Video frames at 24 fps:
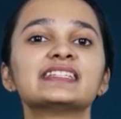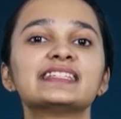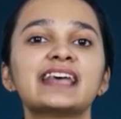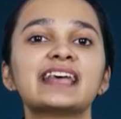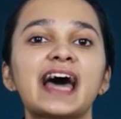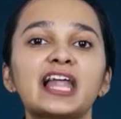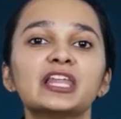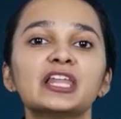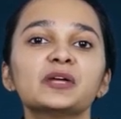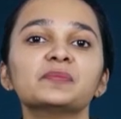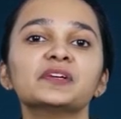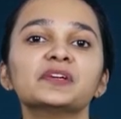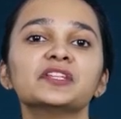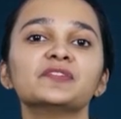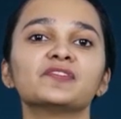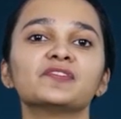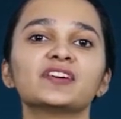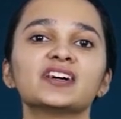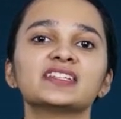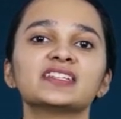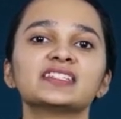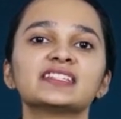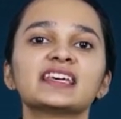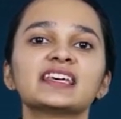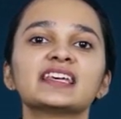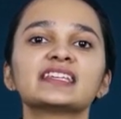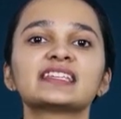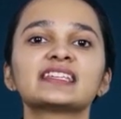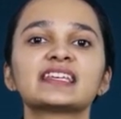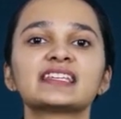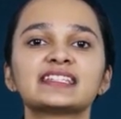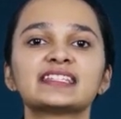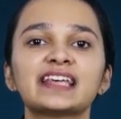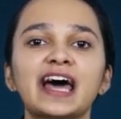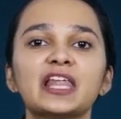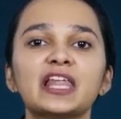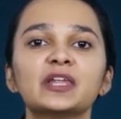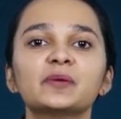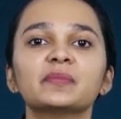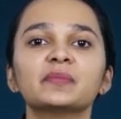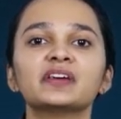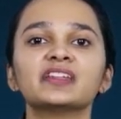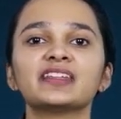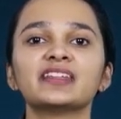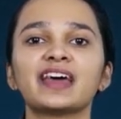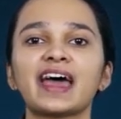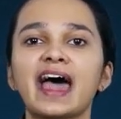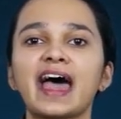Salomon versus
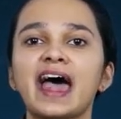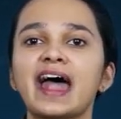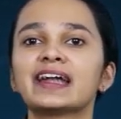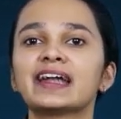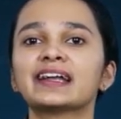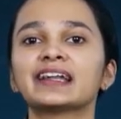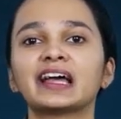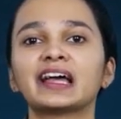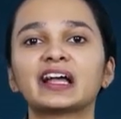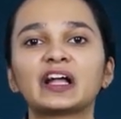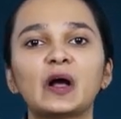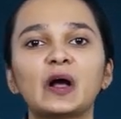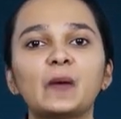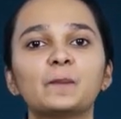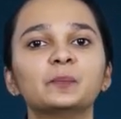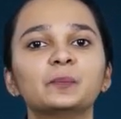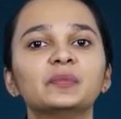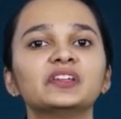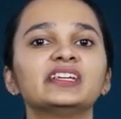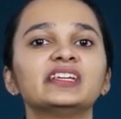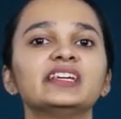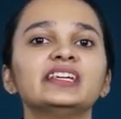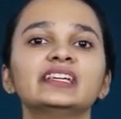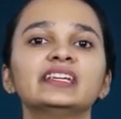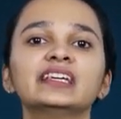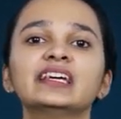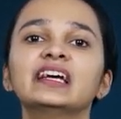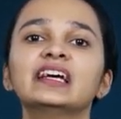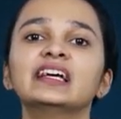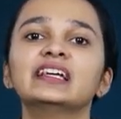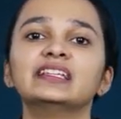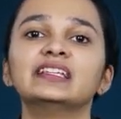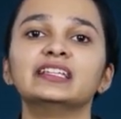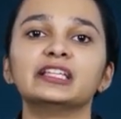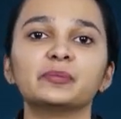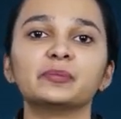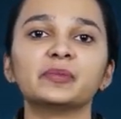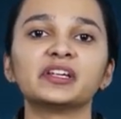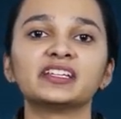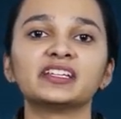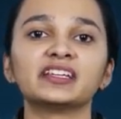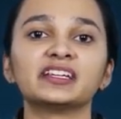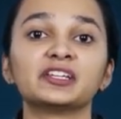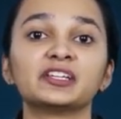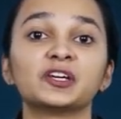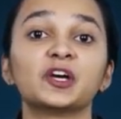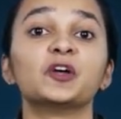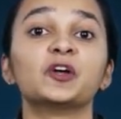Salomon and Company
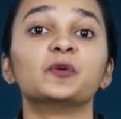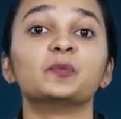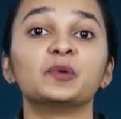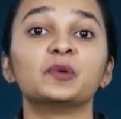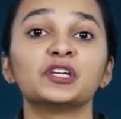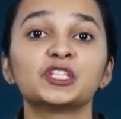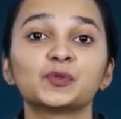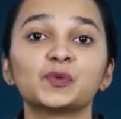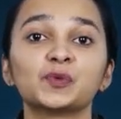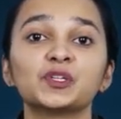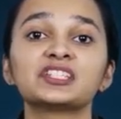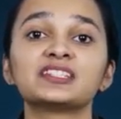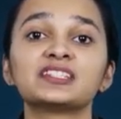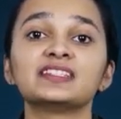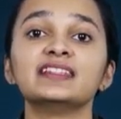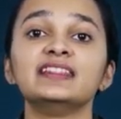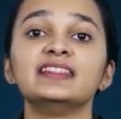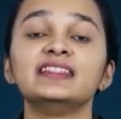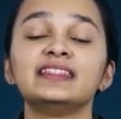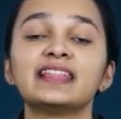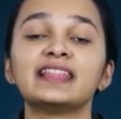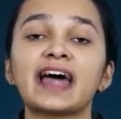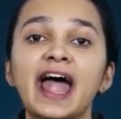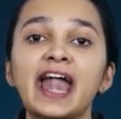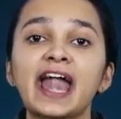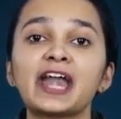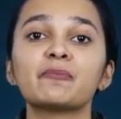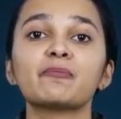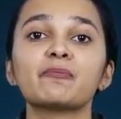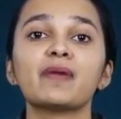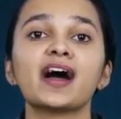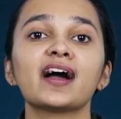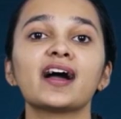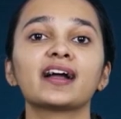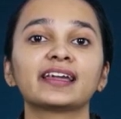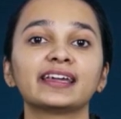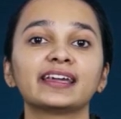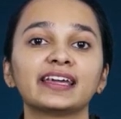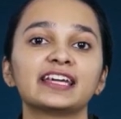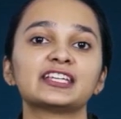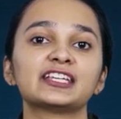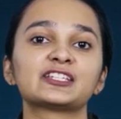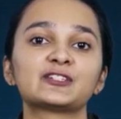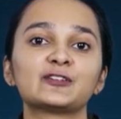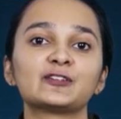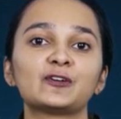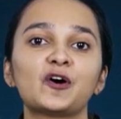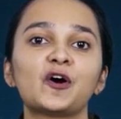Limited, which was the landmark
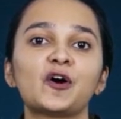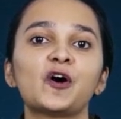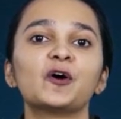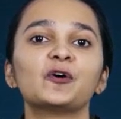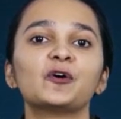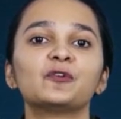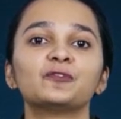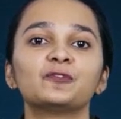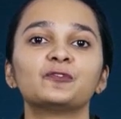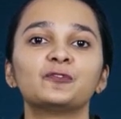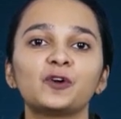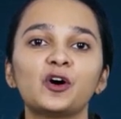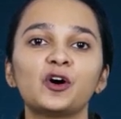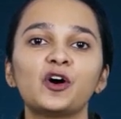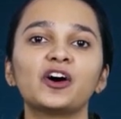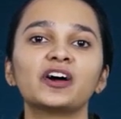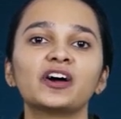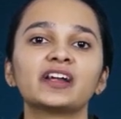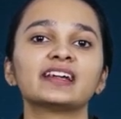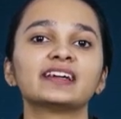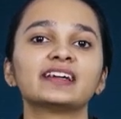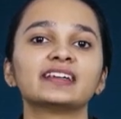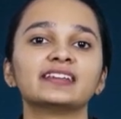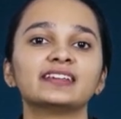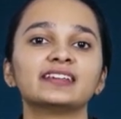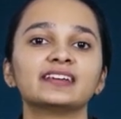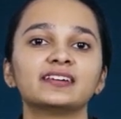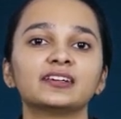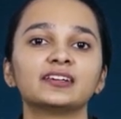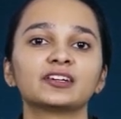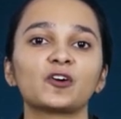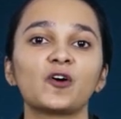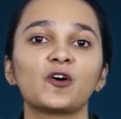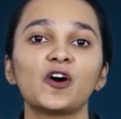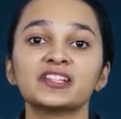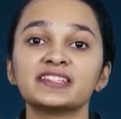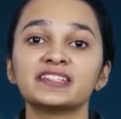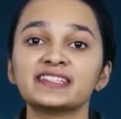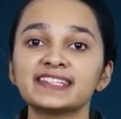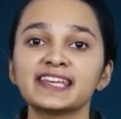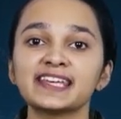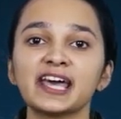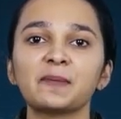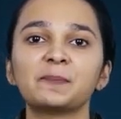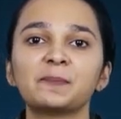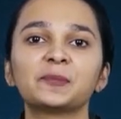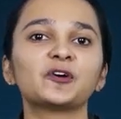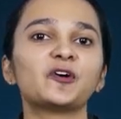case law for the
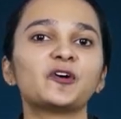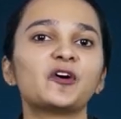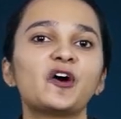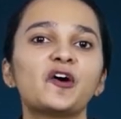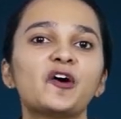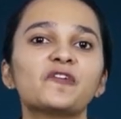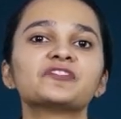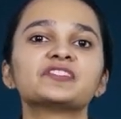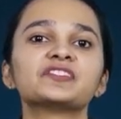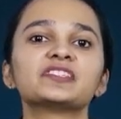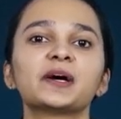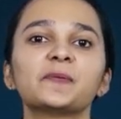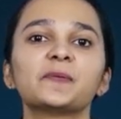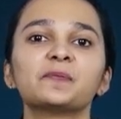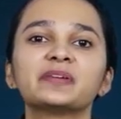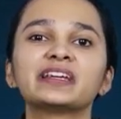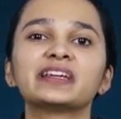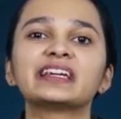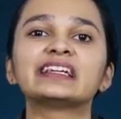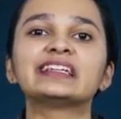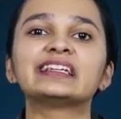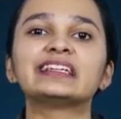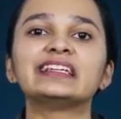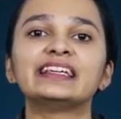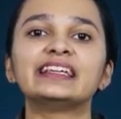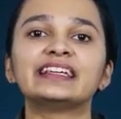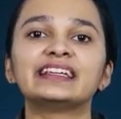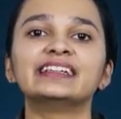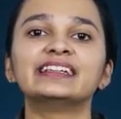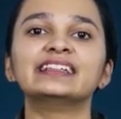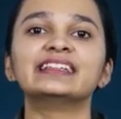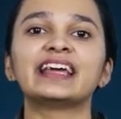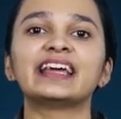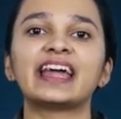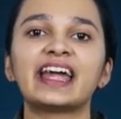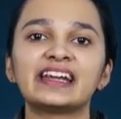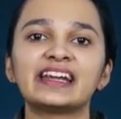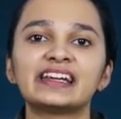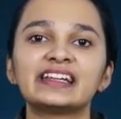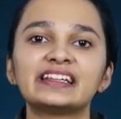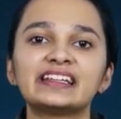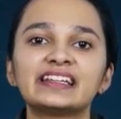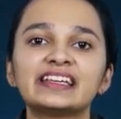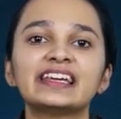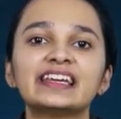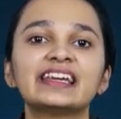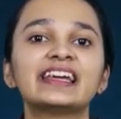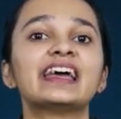concept of separate legal
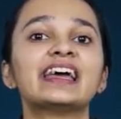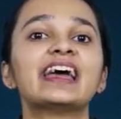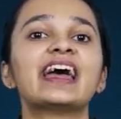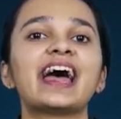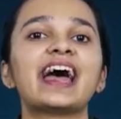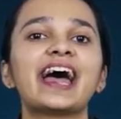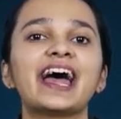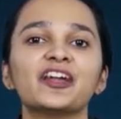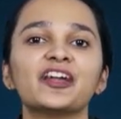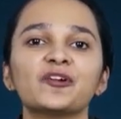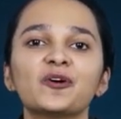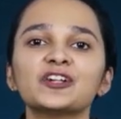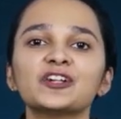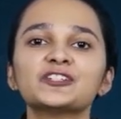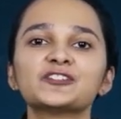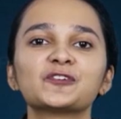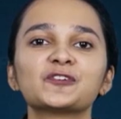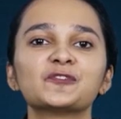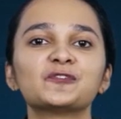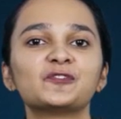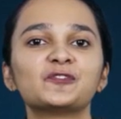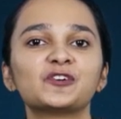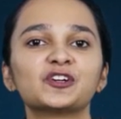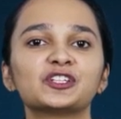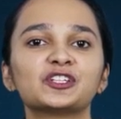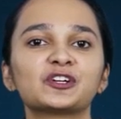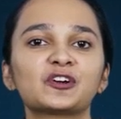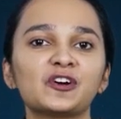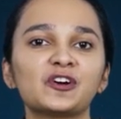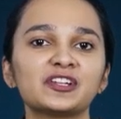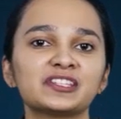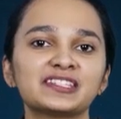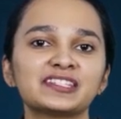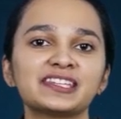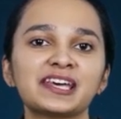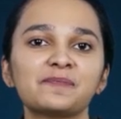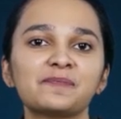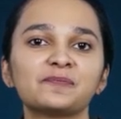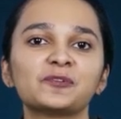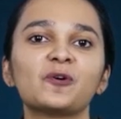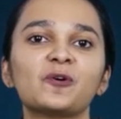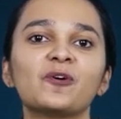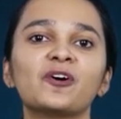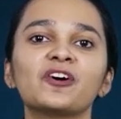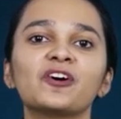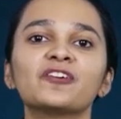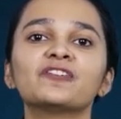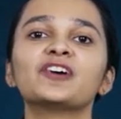entity and also for the concept
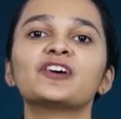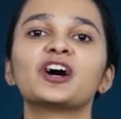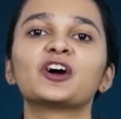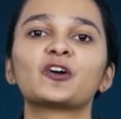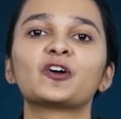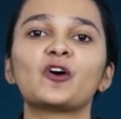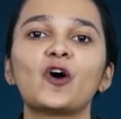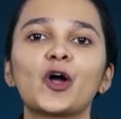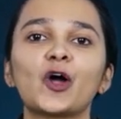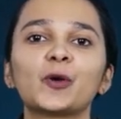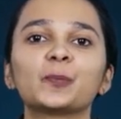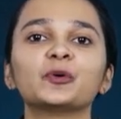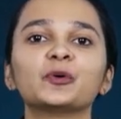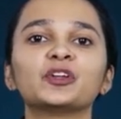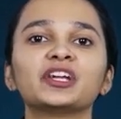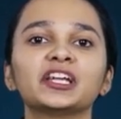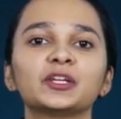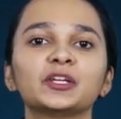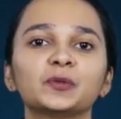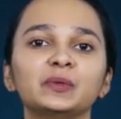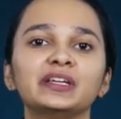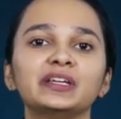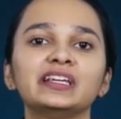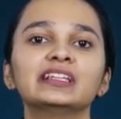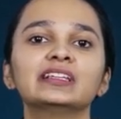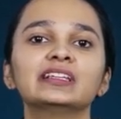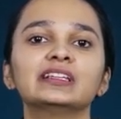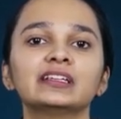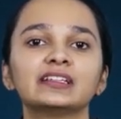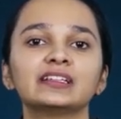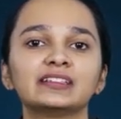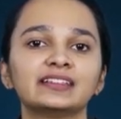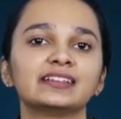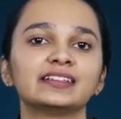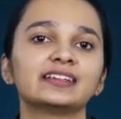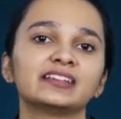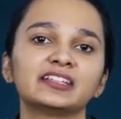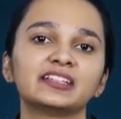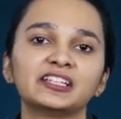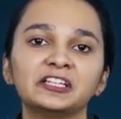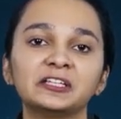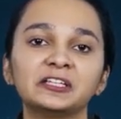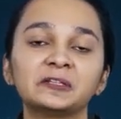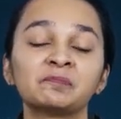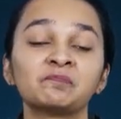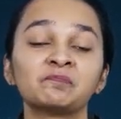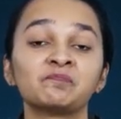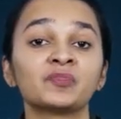of corporate veil theory.